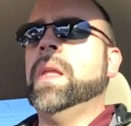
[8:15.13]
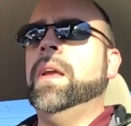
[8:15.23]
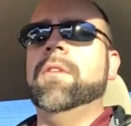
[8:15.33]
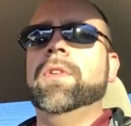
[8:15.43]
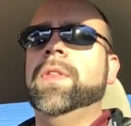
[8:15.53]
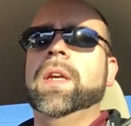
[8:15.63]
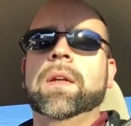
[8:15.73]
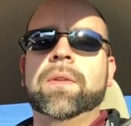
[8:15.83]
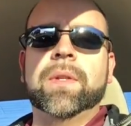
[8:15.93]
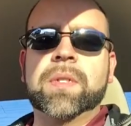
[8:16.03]
everything
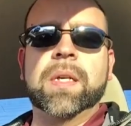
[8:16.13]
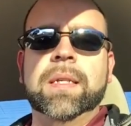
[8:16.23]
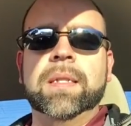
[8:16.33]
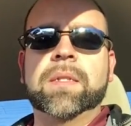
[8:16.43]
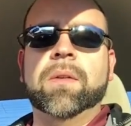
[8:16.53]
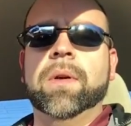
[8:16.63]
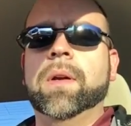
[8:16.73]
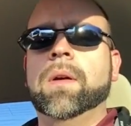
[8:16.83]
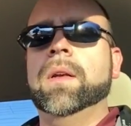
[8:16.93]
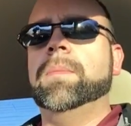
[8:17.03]
under the sun that's
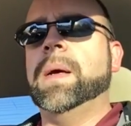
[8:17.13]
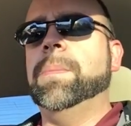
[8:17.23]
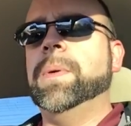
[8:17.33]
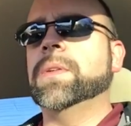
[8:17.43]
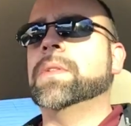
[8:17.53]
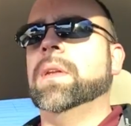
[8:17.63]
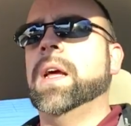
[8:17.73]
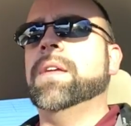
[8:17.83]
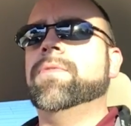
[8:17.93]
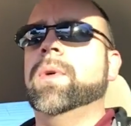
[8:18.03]
going on in my personal
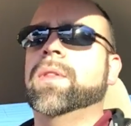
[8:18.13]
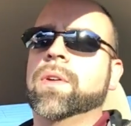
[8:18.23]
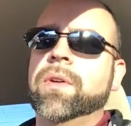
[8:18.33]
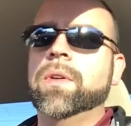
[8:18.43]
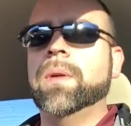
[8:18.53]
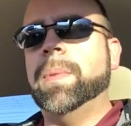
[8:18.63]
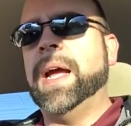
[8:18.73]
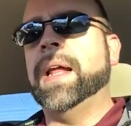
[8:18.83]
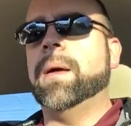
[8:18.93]
life, whether good or bad.